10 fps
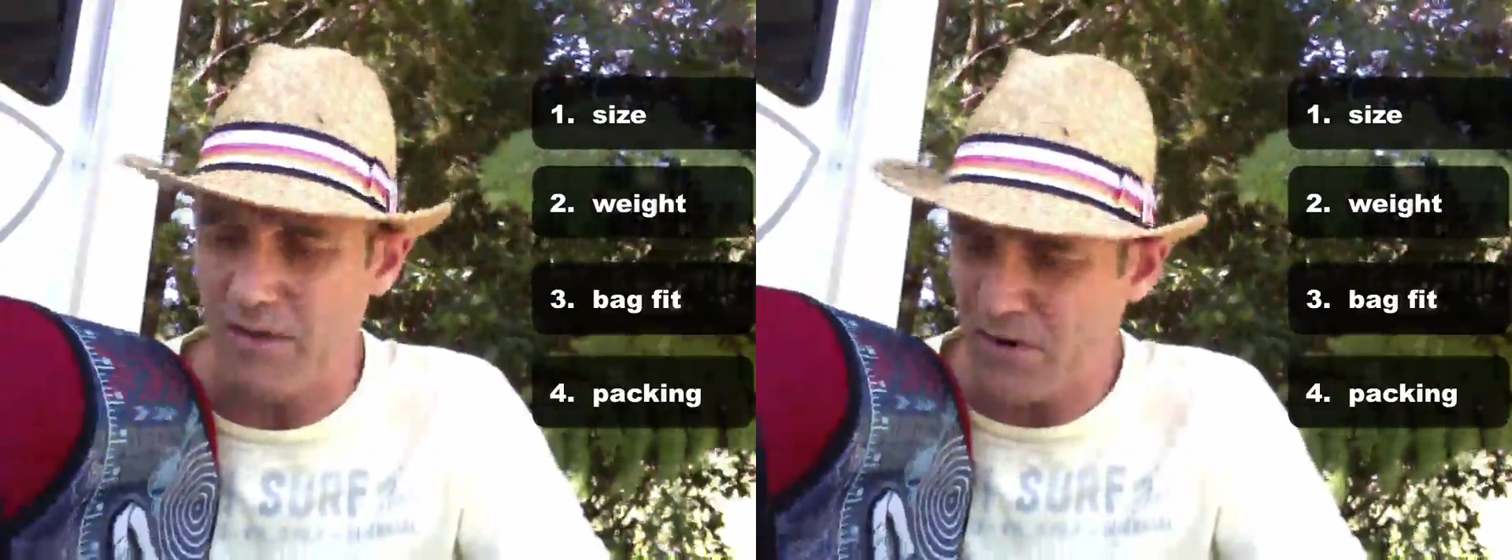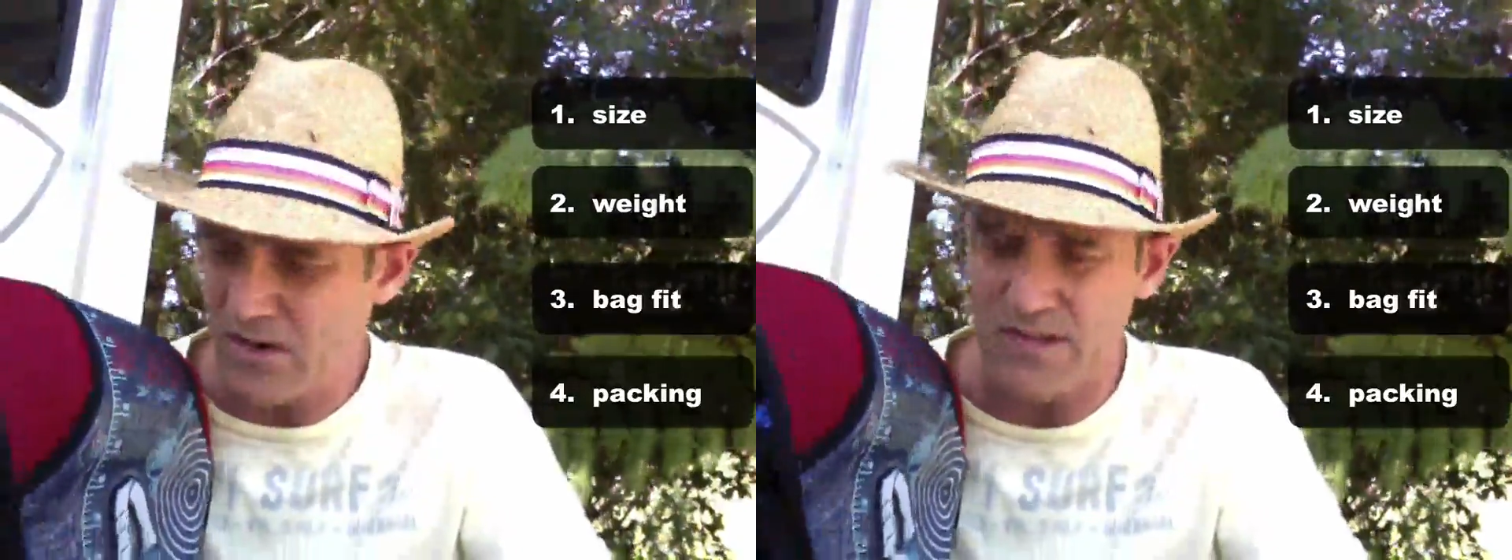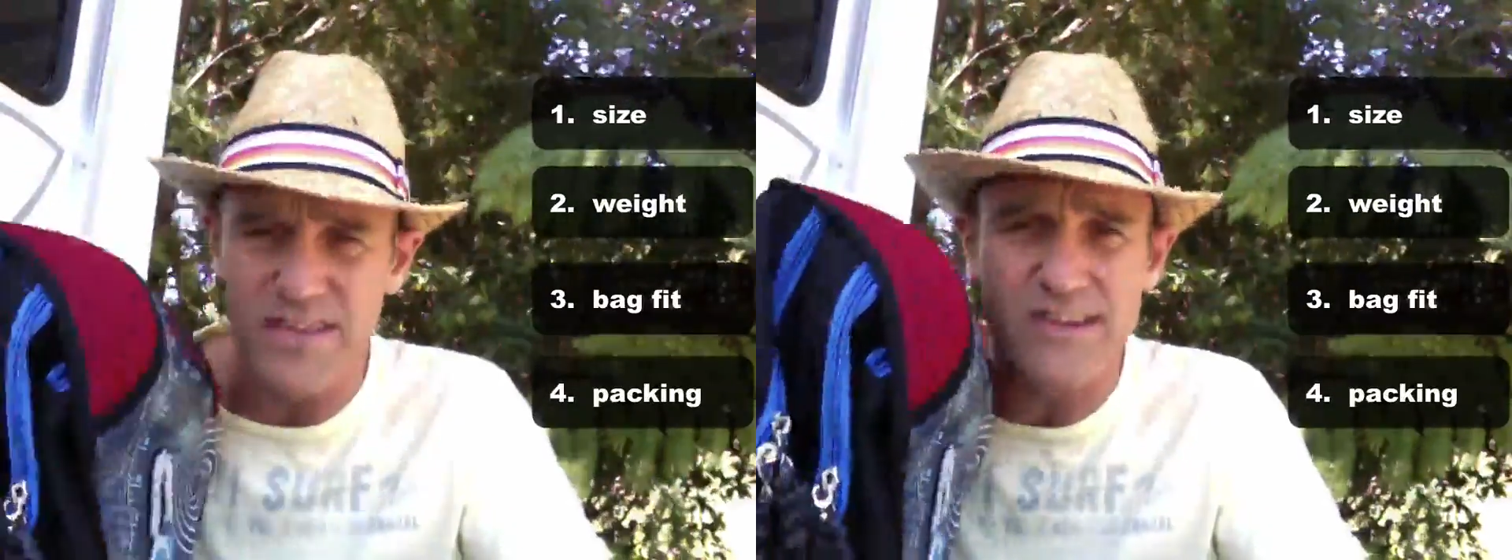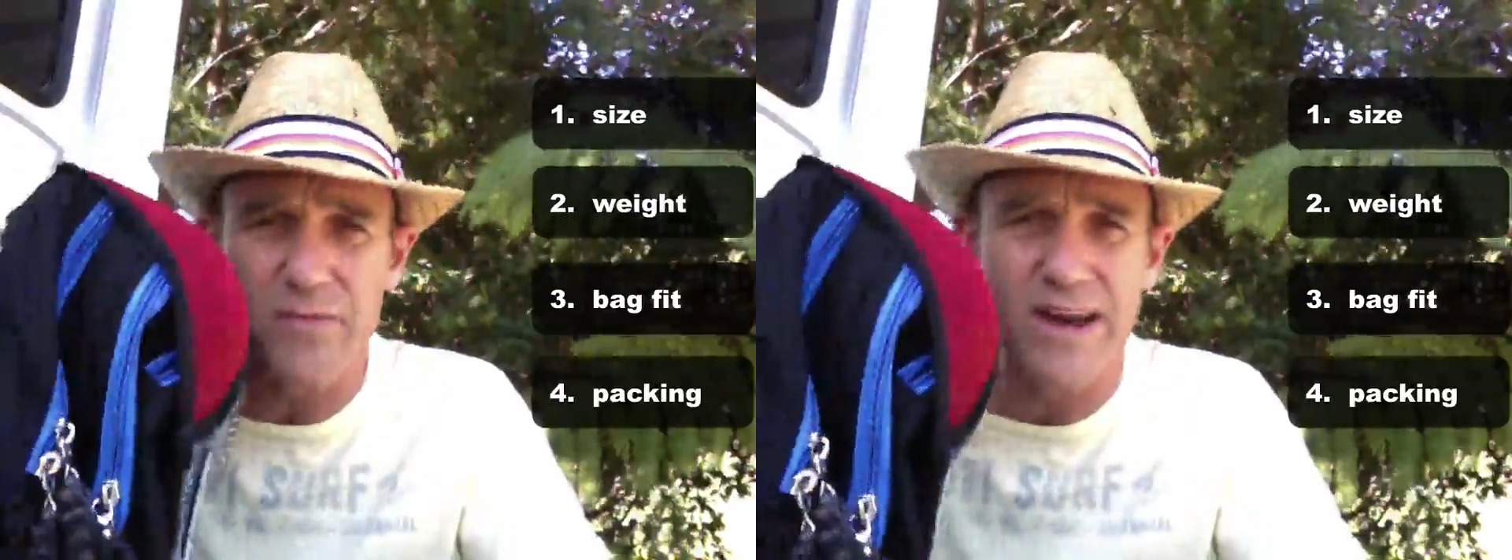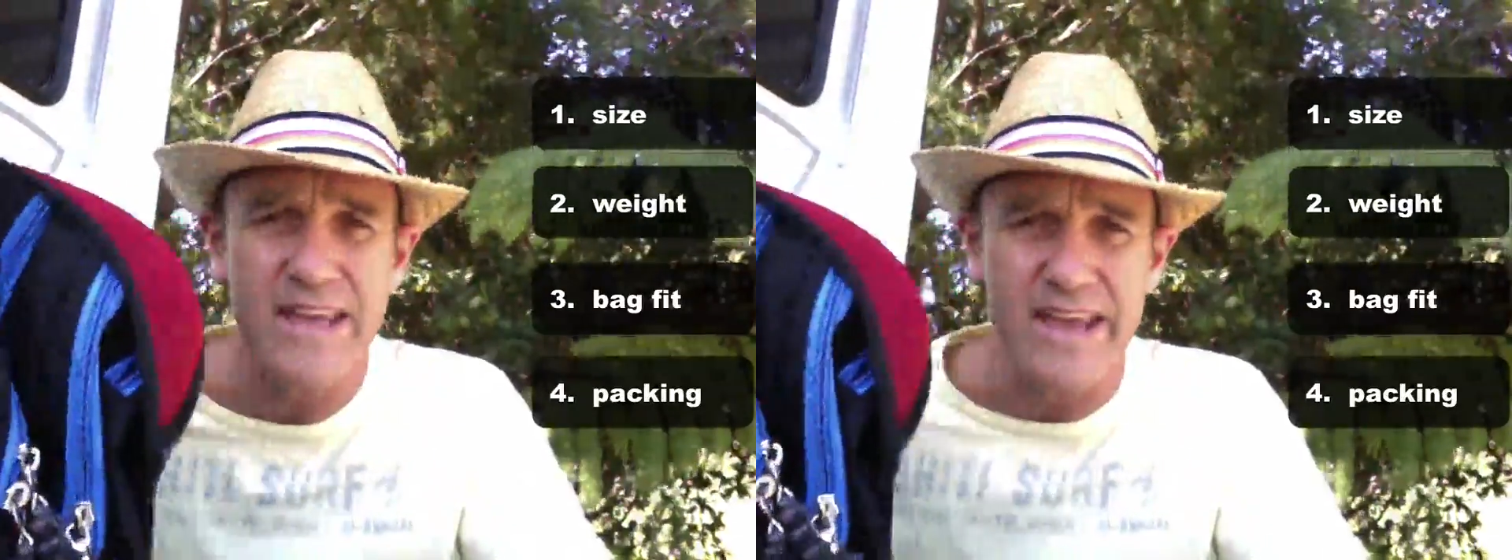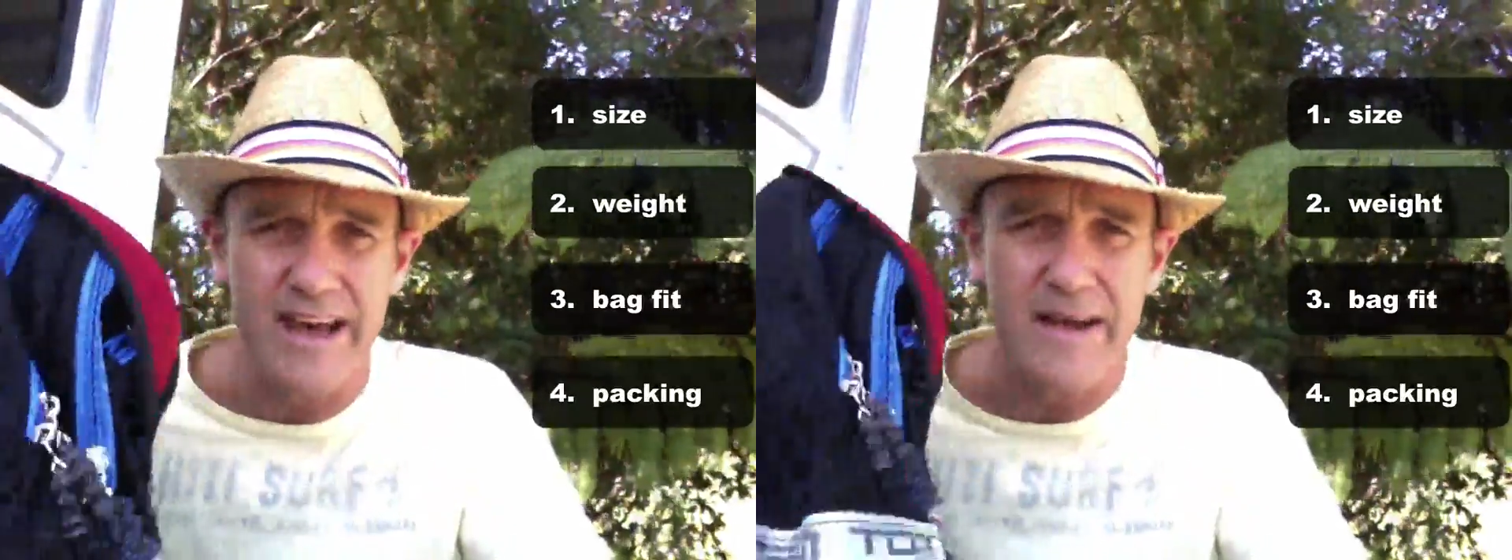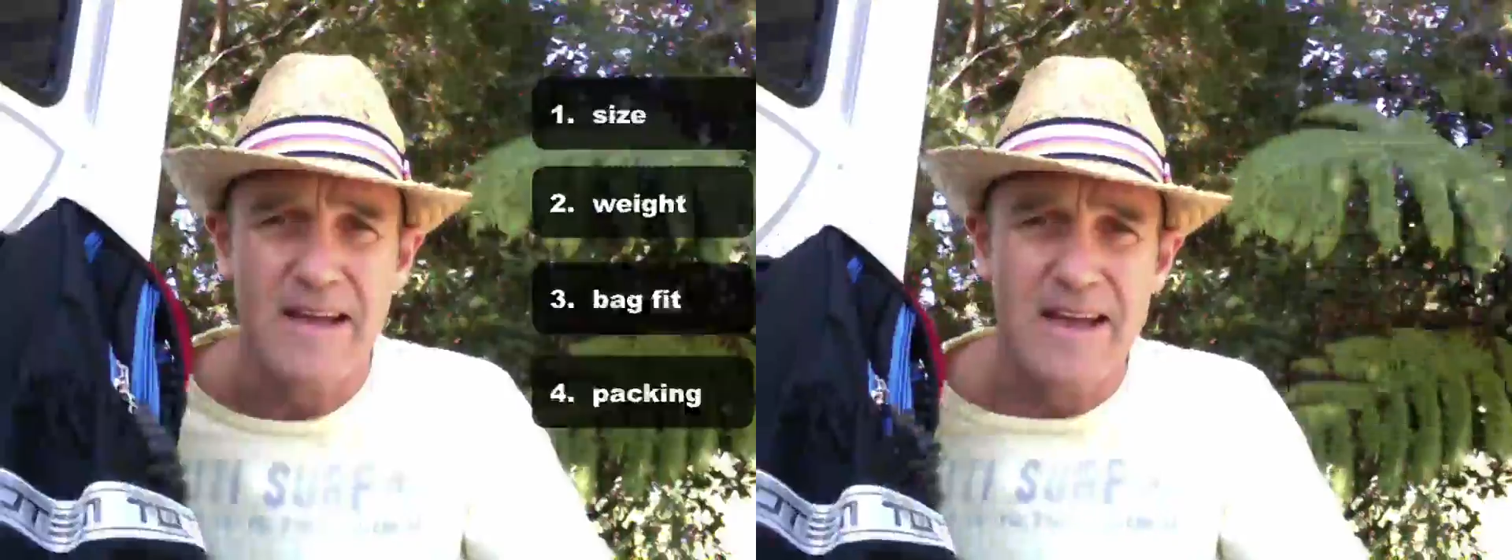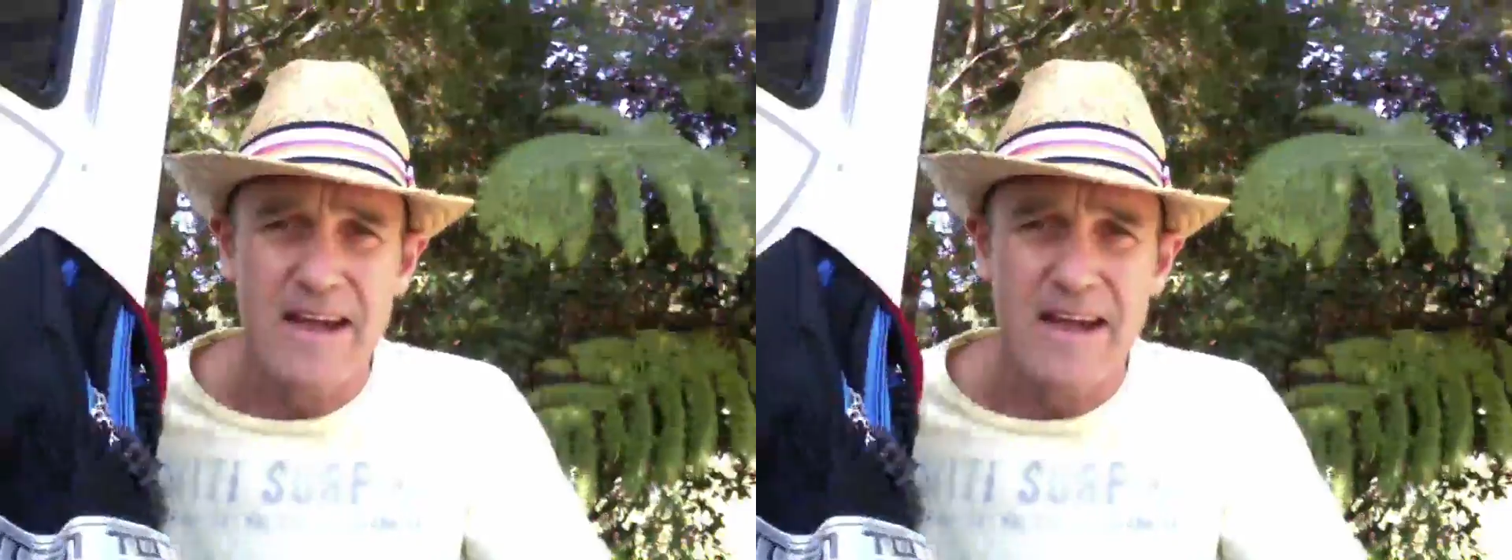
But if we look at this one here,